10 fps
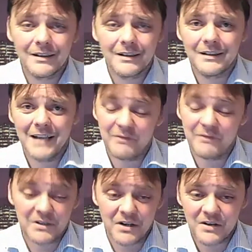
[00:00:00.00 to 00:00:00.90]

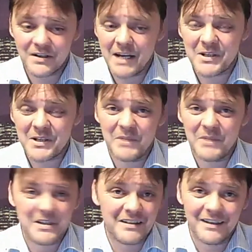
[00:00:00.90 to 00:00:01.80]
advertise on
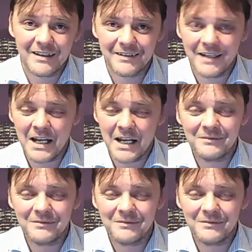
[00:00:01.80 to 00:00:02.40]
MSNBC? You know,